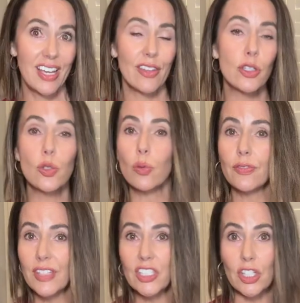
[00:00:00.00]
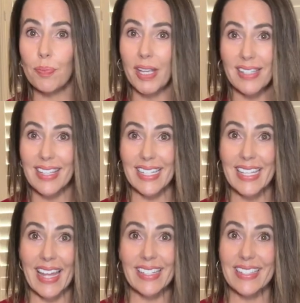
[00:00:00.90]
The dual-feed GPS
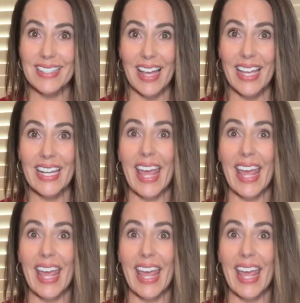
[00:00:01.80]
antenna design